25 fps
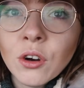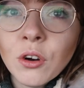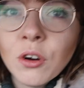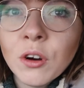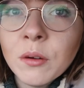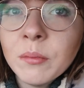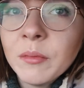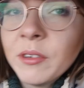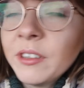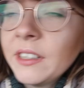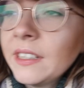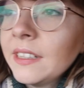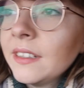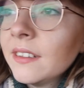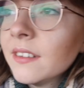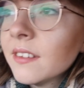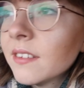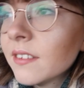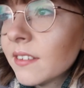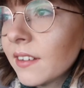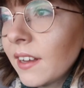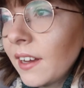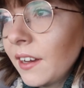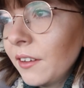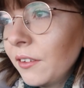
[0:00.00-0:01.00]

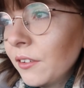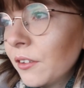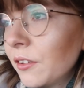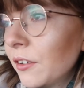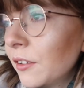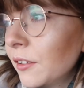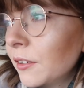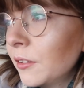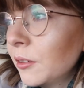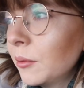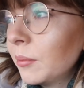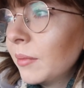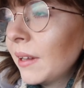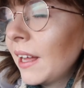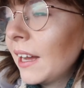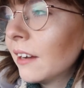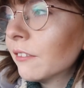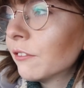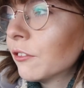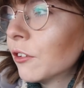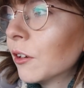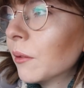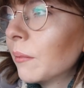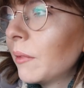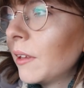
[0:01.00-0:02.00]
cormorants out on the
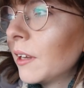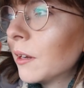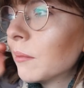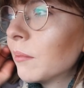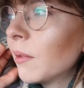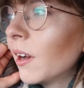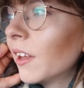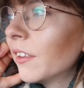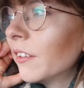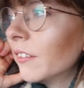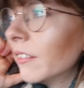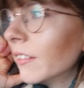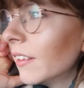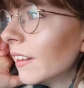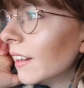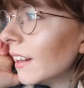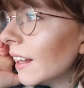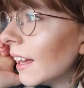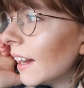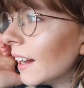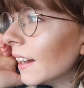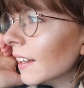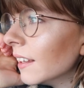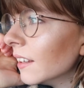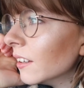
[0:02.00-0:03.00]
platform there, but other than
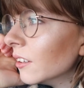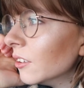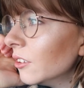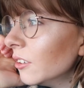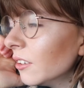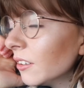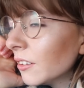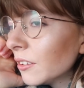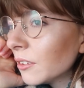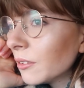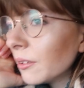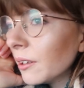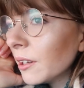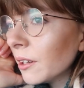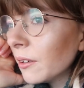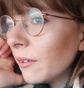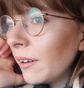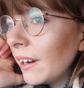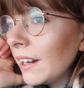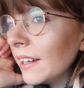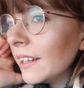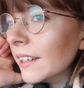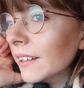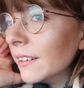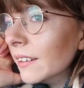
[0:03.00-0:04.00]
that, it looks quite
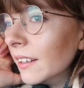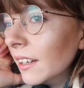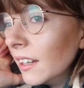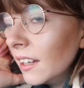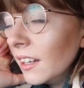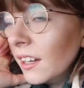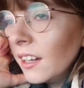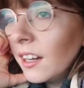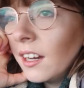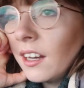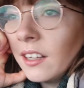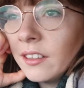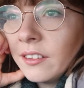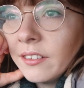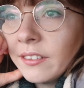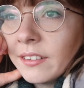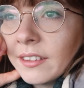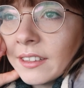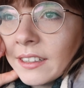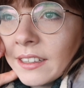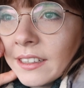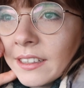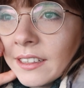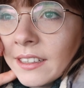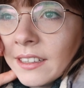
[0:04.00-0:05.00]
quiet. Other
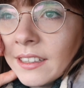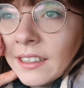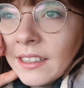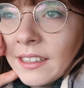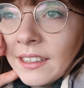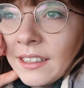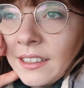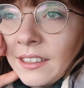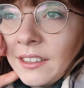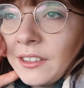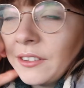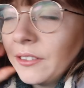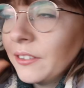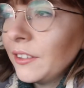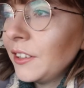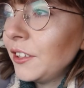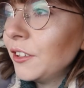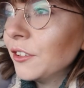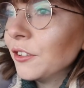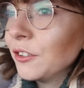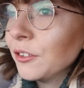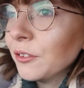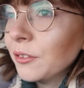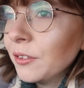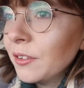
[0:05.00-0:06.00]
than, you know, the
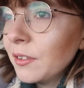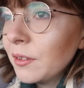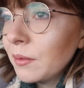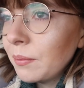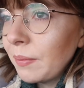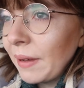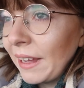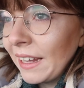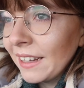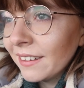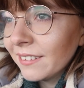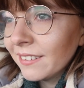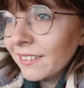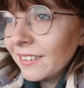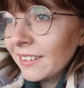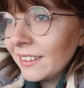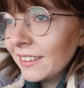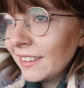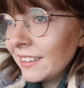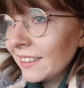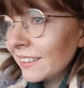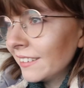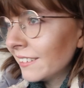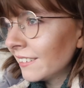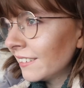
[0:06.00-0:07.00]
usual specks in
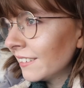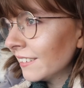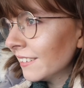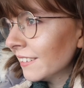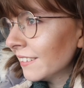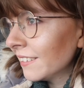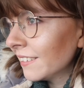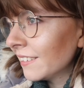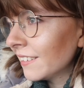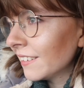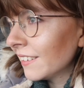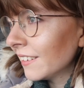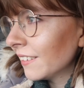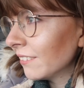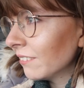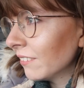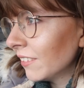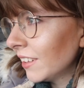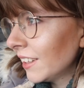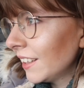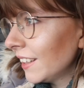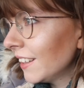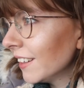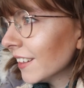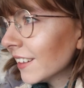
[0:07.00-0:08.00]
the distance that
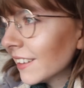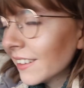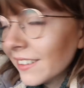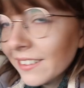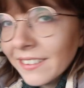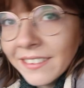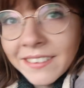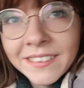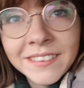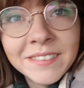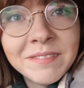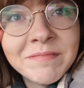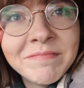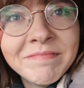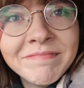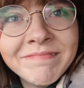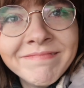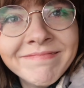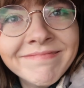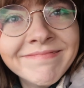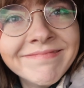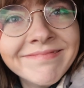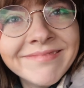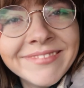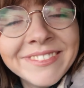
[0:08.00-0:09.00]
I'm like,
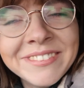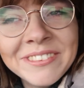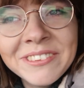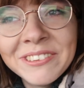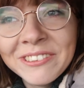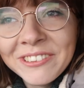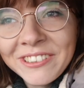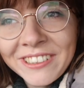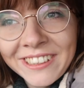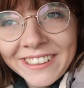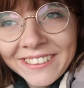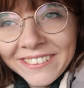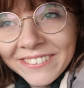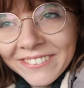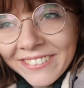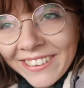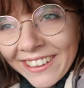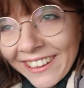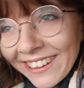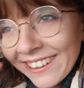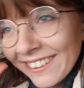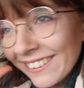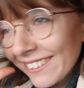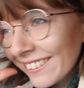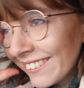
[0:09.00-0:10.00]
no chance
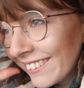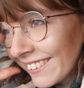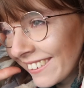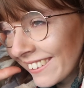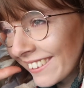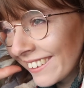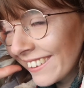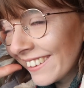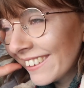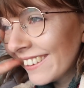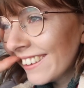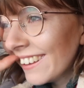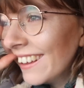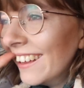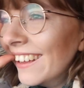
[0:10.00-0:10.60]
again. But